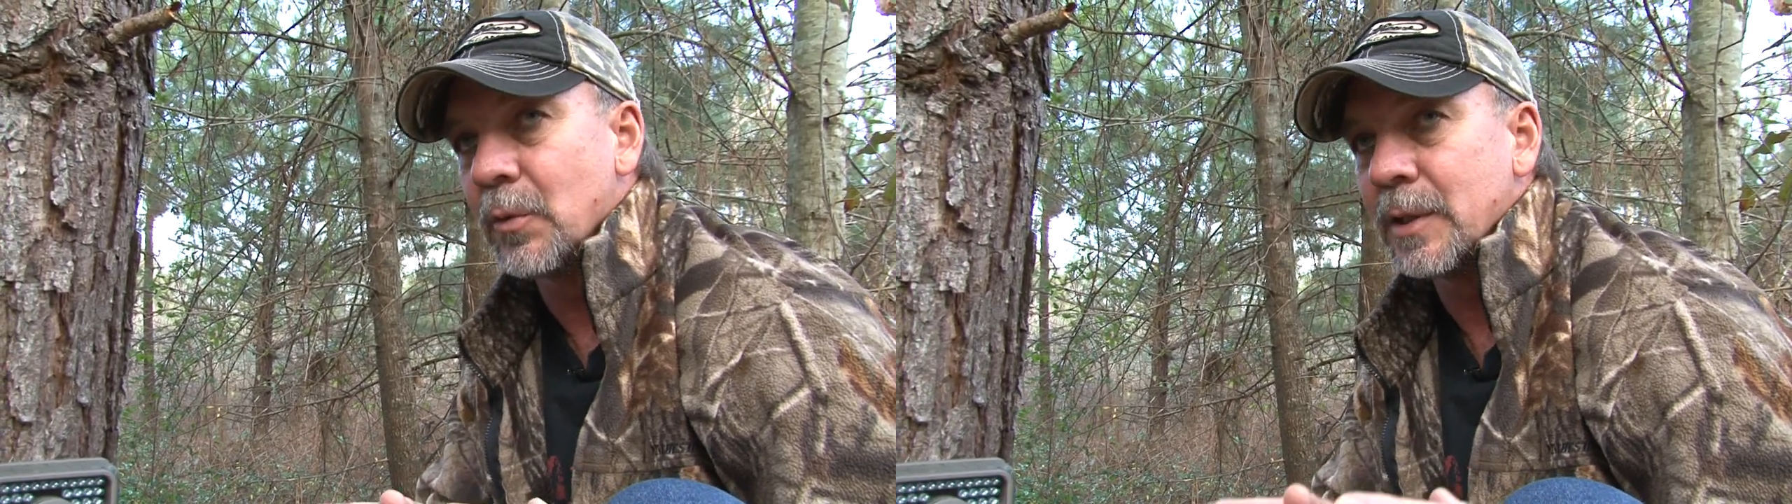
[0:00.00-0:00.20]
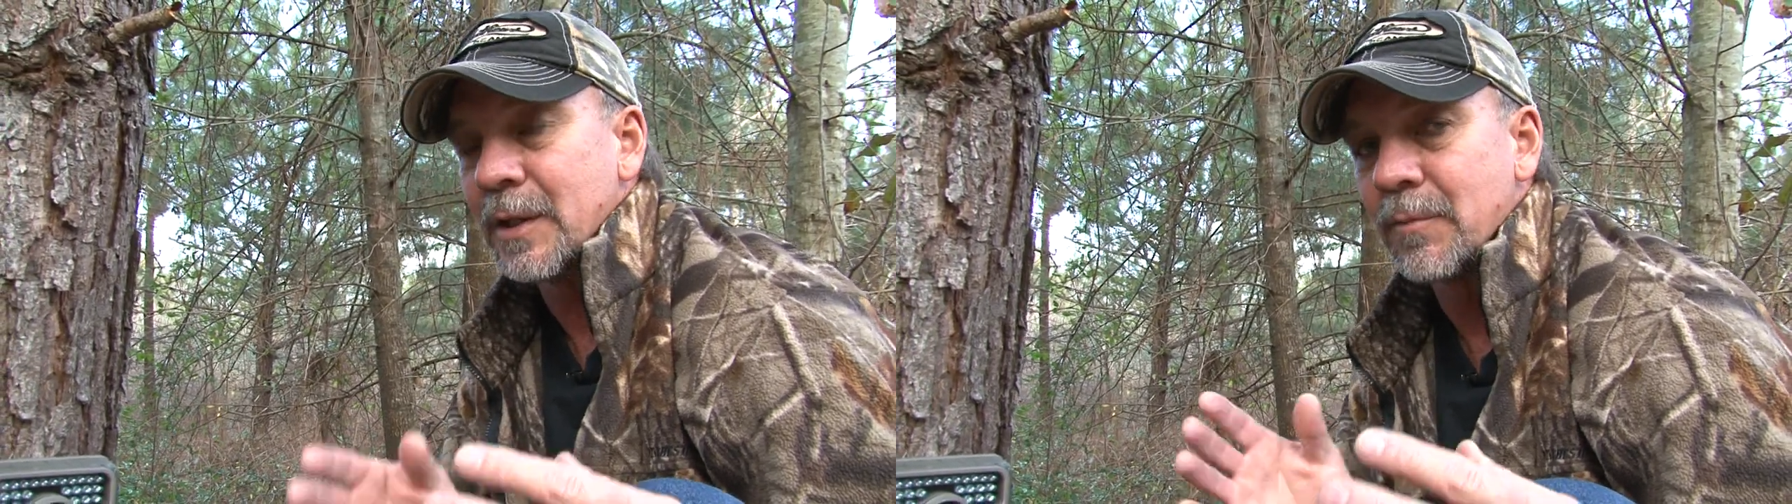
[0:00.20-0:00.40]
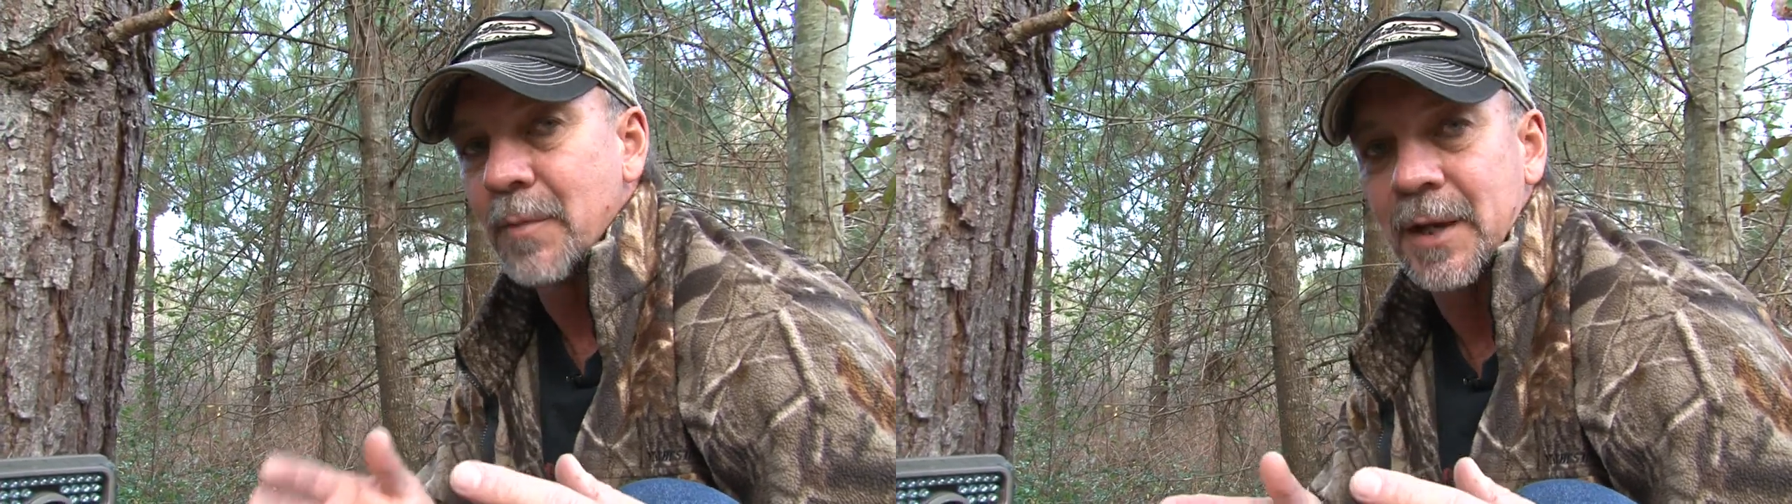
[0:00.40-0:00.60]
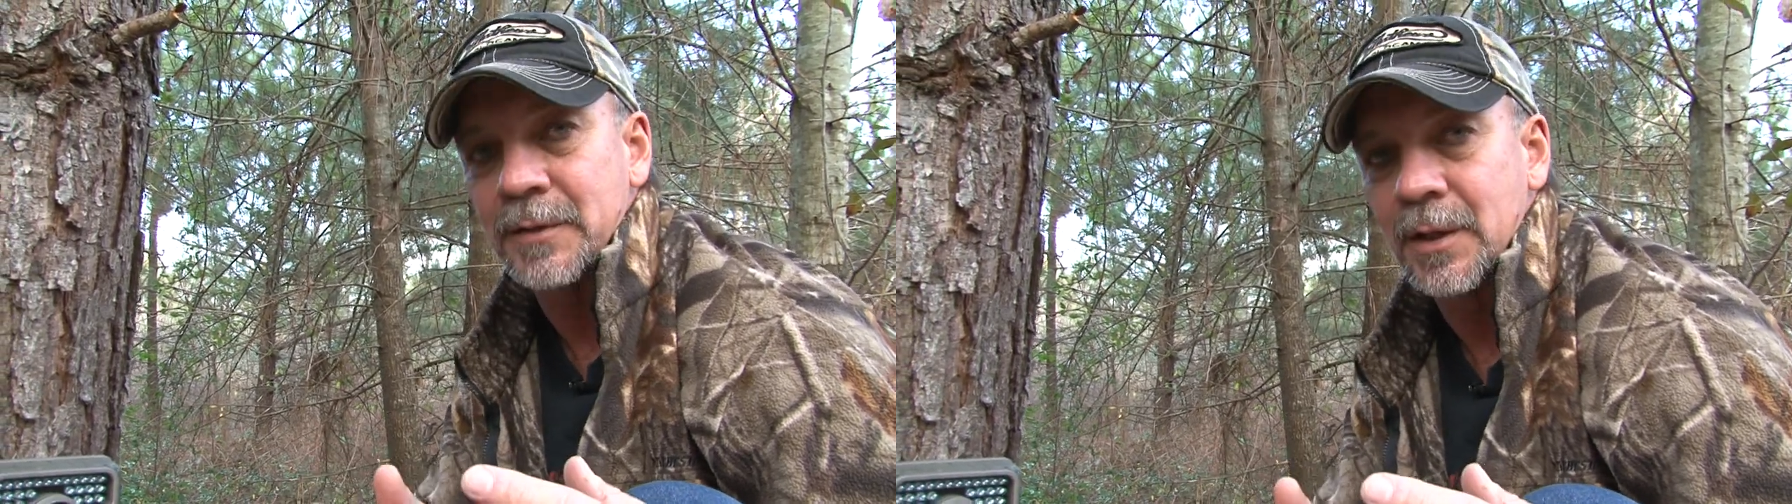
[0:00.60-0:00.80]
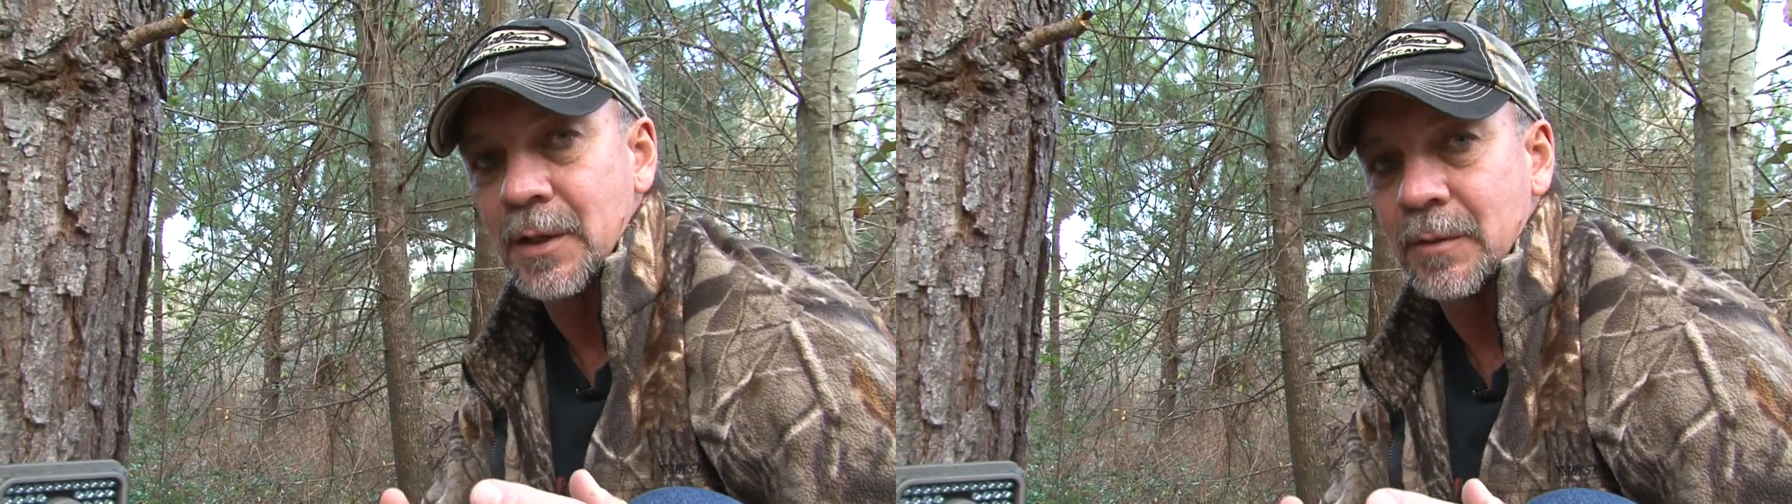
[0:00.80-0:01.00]
we leave them out
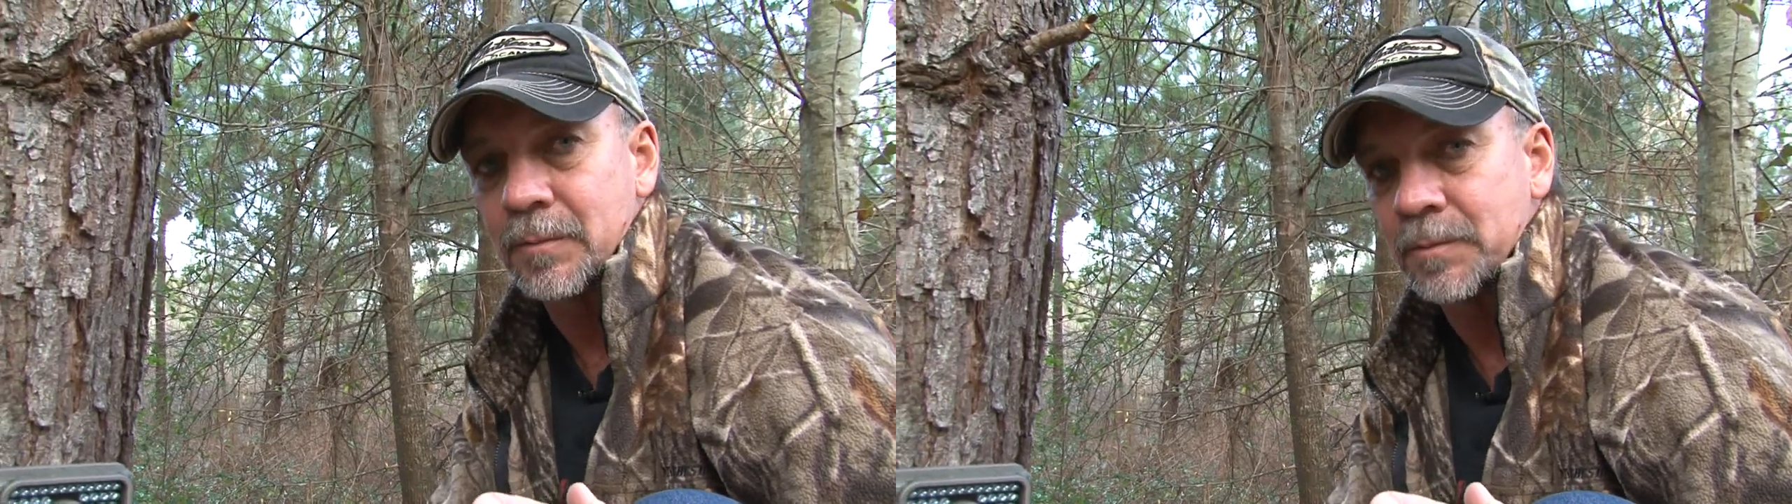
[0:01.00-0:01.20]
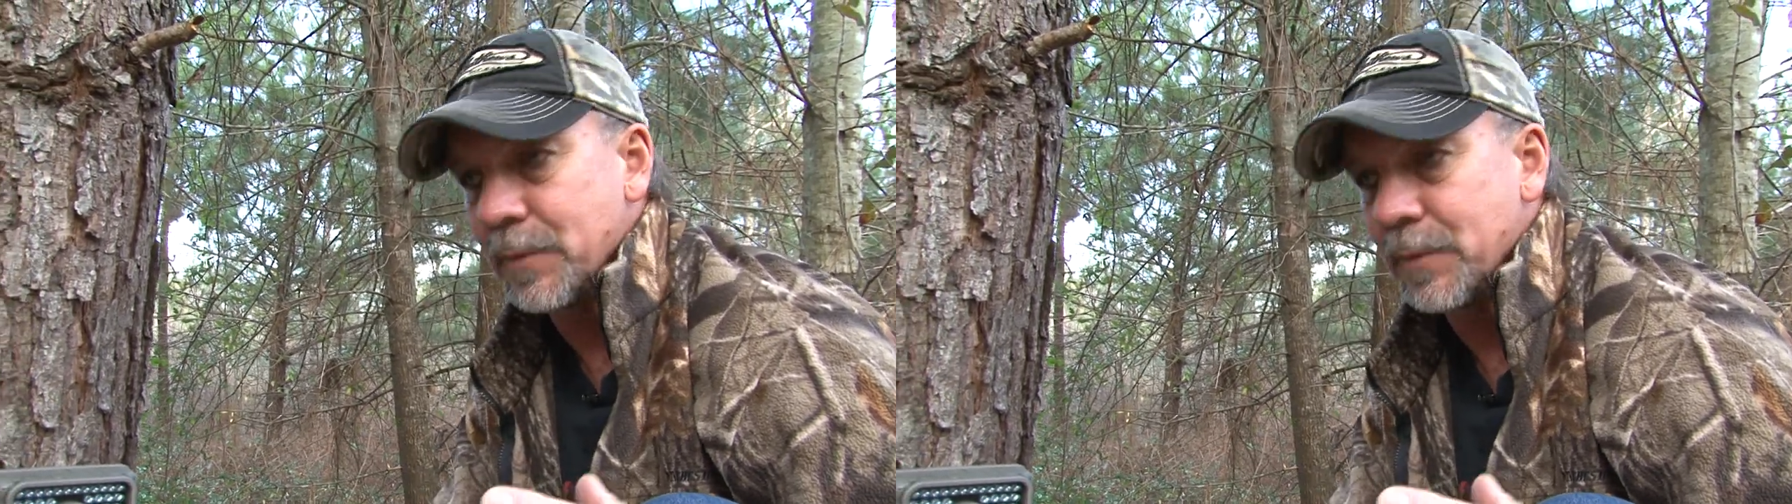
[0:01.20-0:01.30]
there